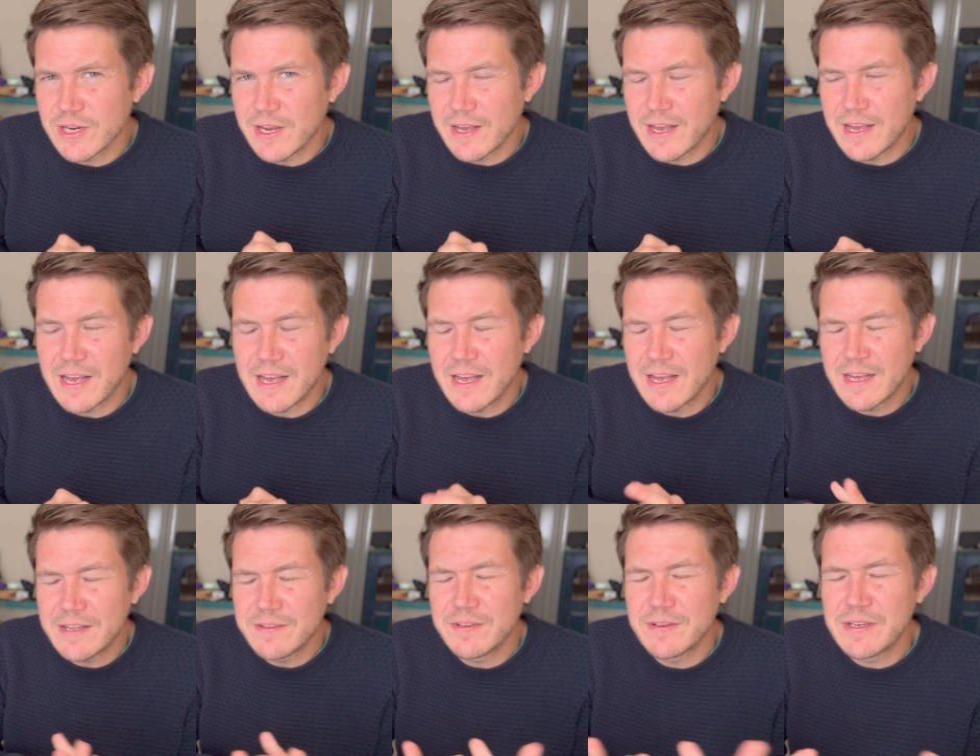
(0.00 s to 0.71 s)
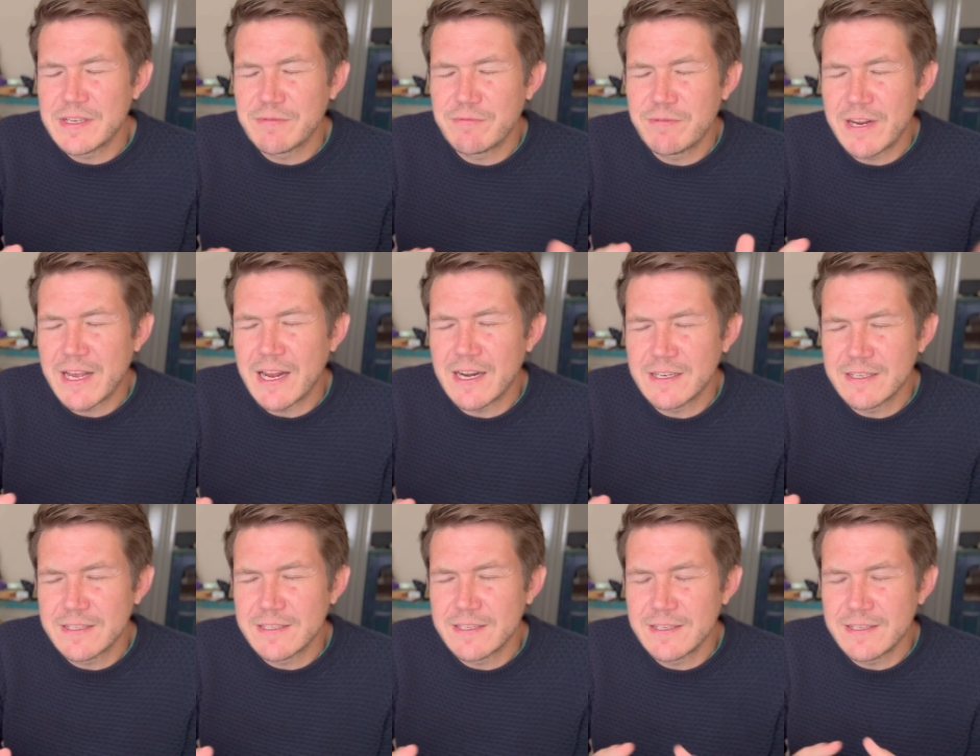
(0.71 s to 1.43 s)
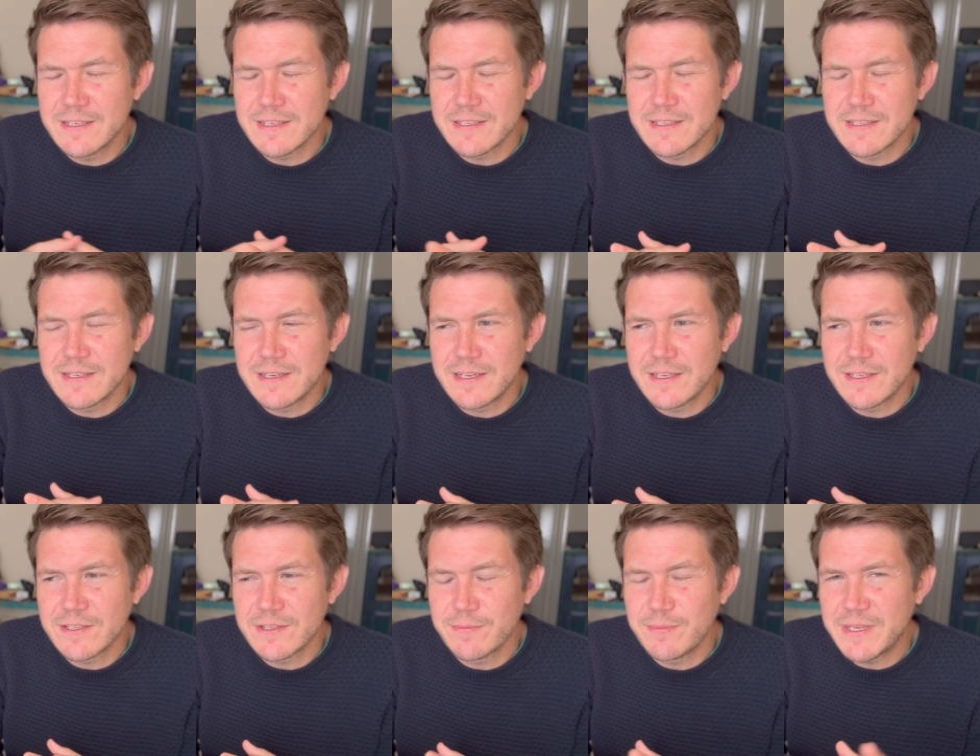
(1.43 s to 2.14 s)
Uh, uh, reality doesn't
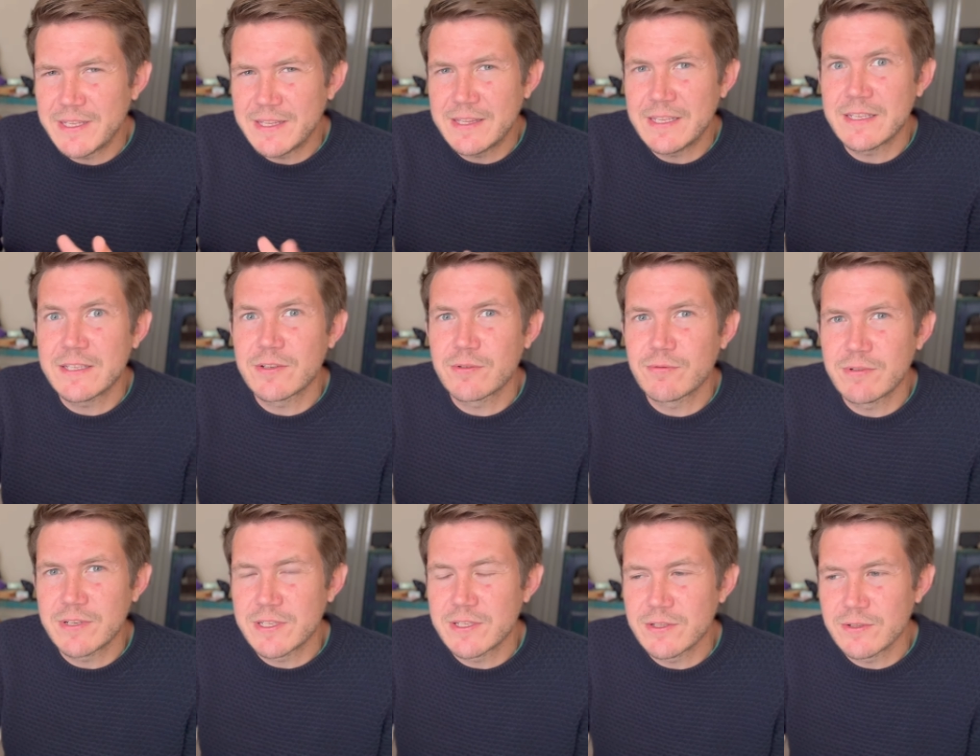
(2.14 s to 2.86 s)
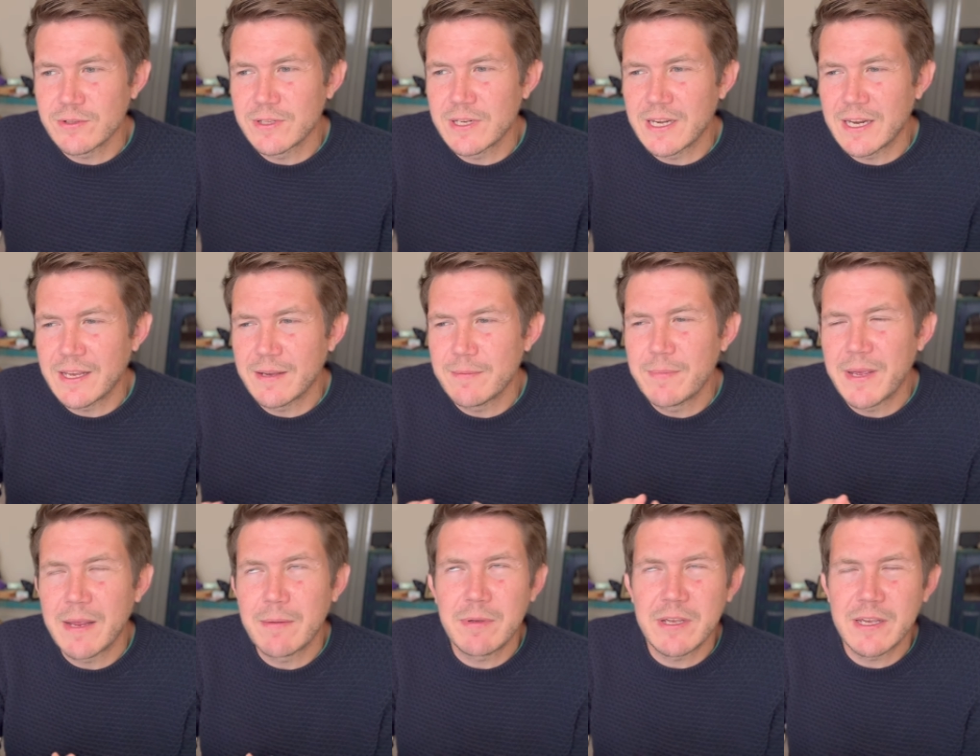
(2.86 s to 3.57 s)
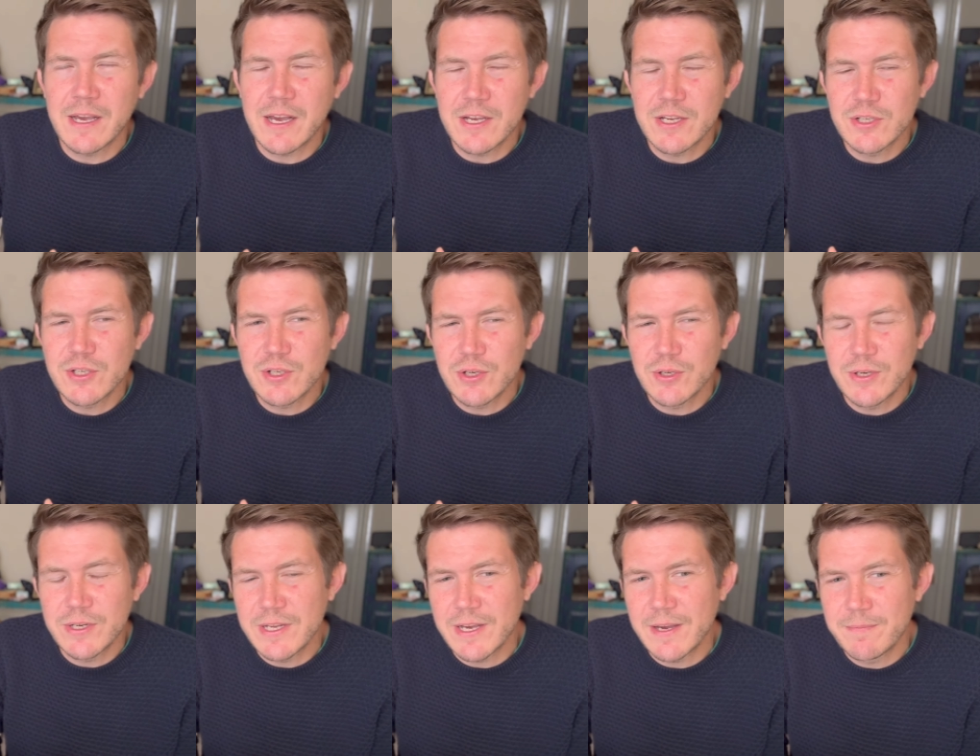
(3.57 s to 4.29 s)
need to be this crystal clear. Maybe I
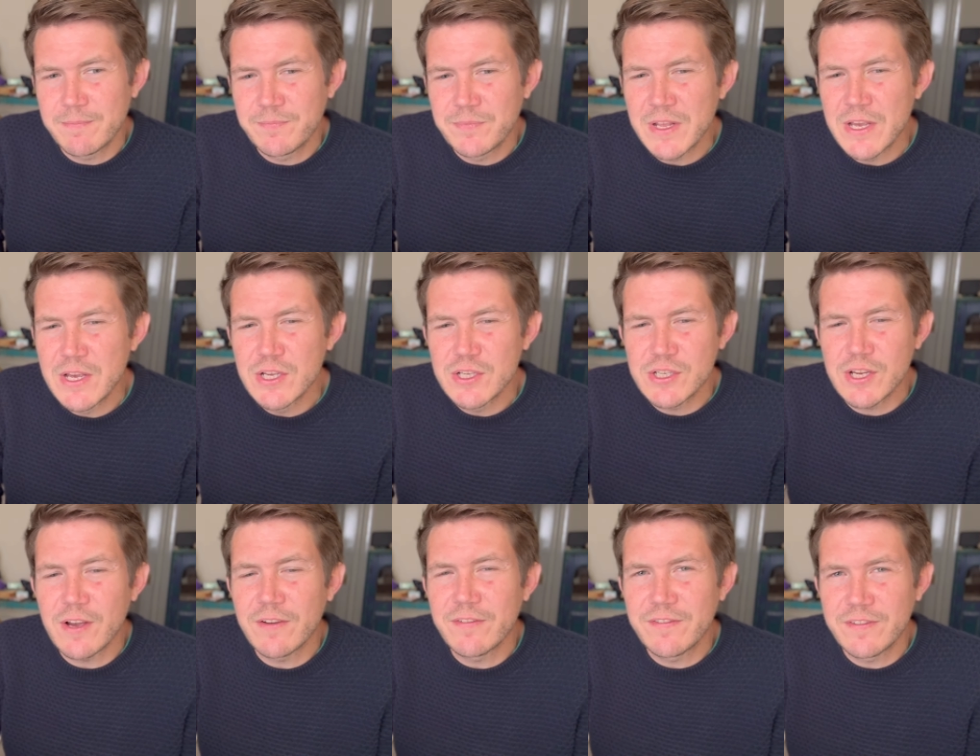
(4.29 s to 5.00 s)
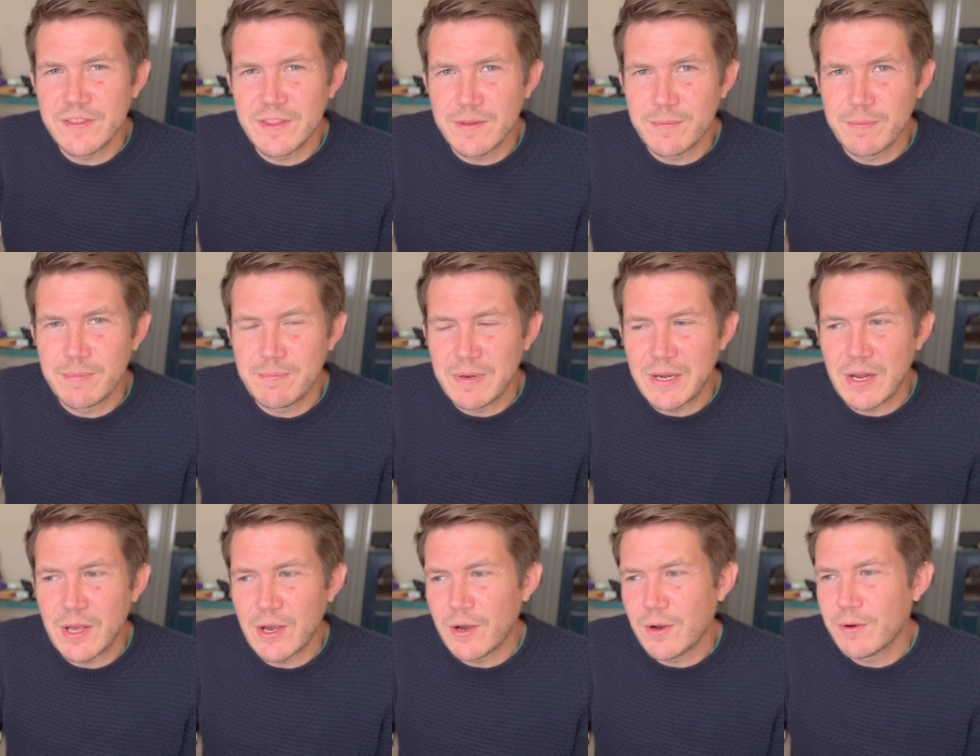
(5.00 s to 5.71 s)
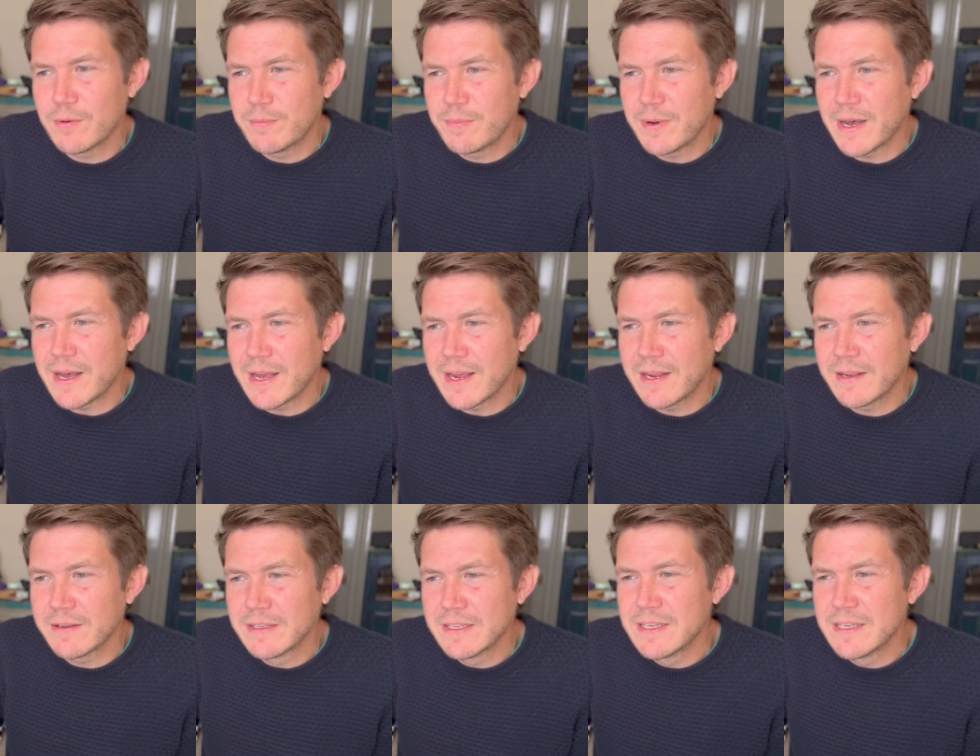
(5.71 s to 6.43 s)
should um, soften the blow by